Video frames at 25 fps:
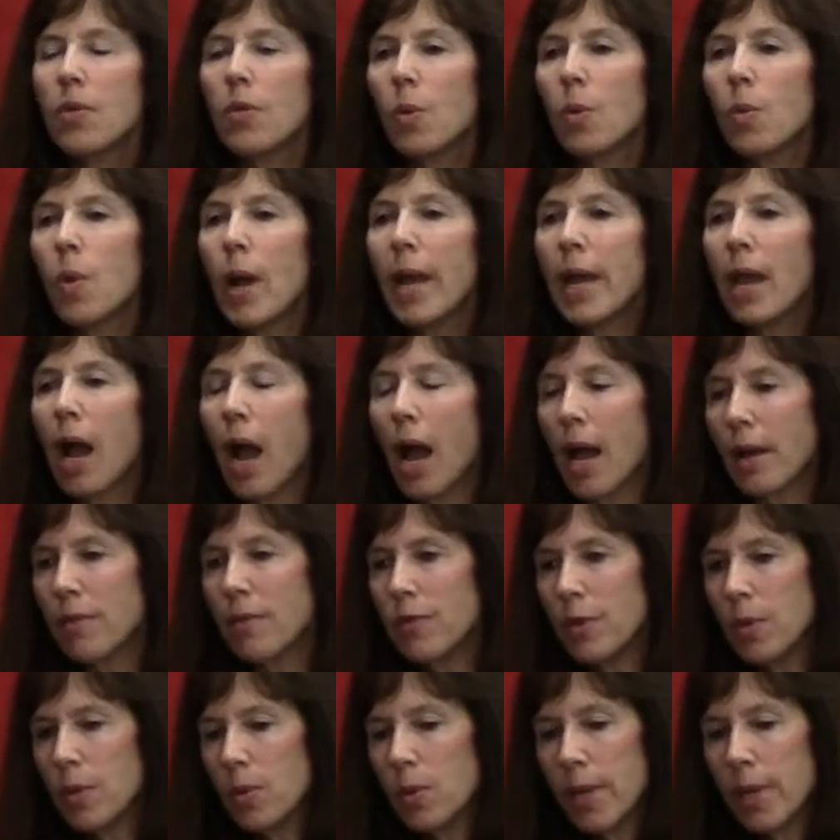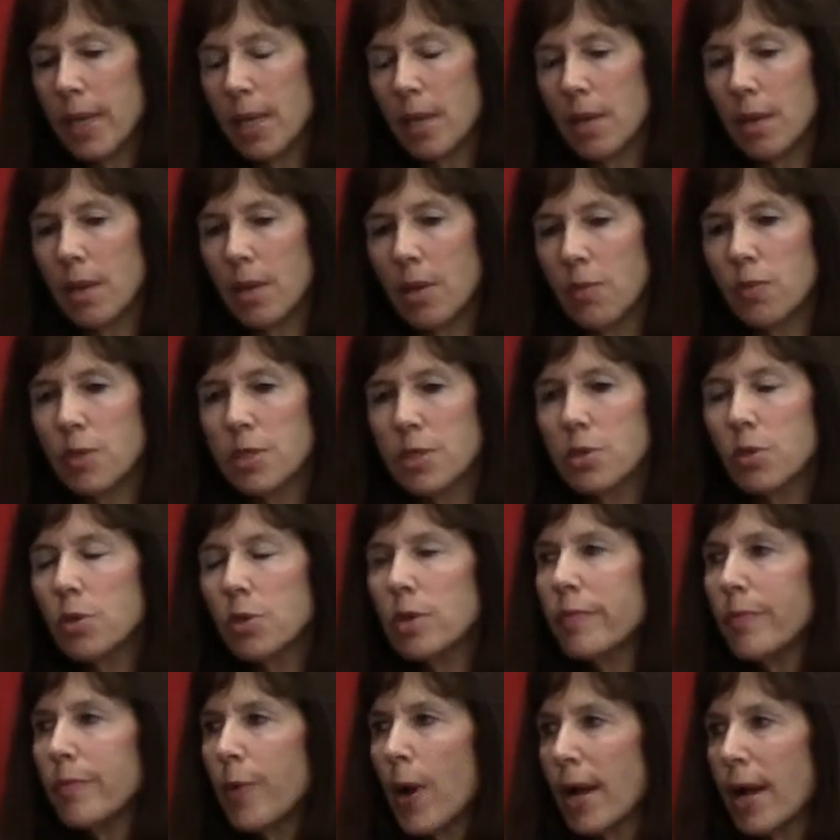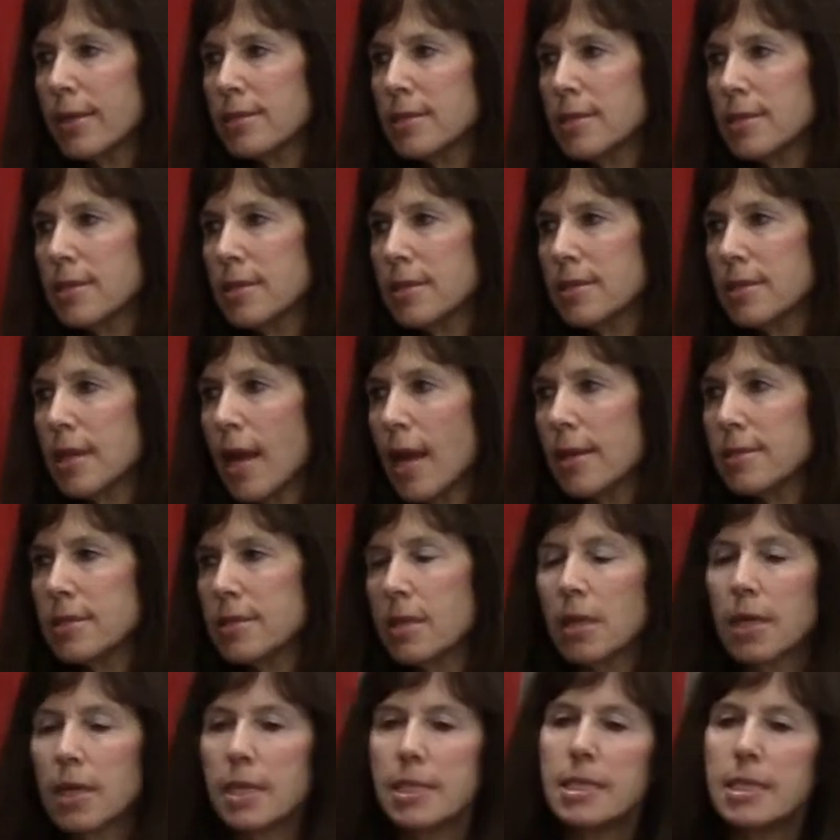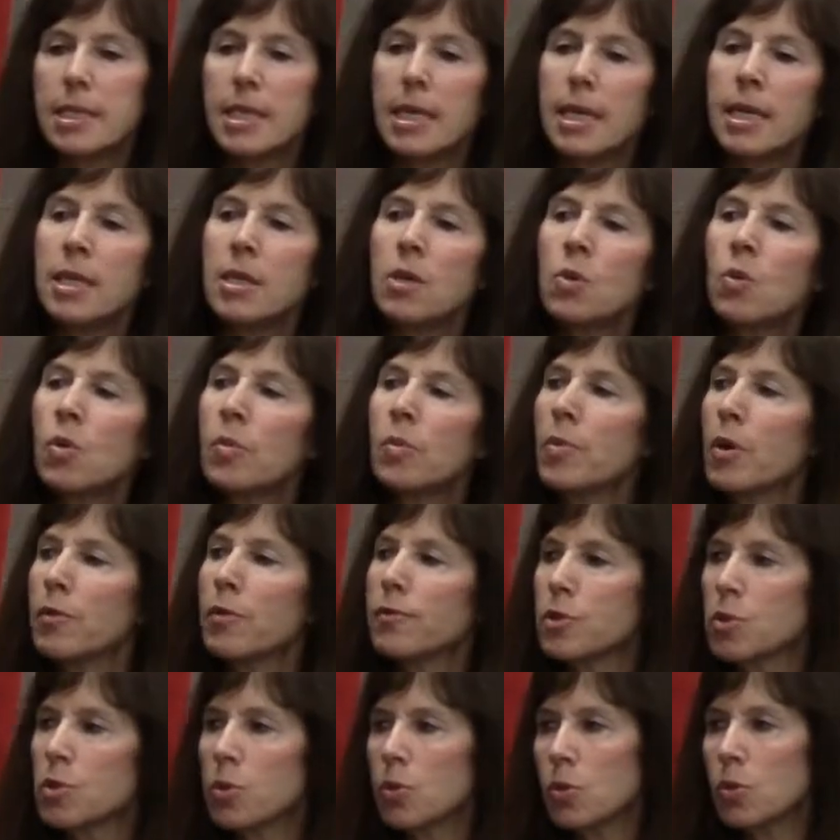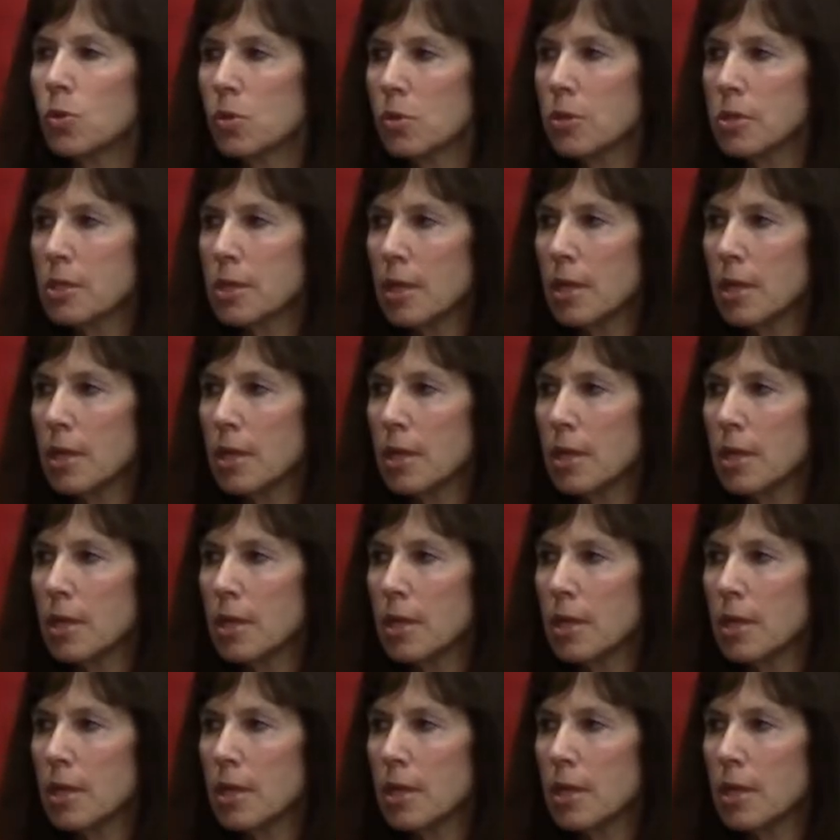the way I view it, restorative practices has a continuum of tools.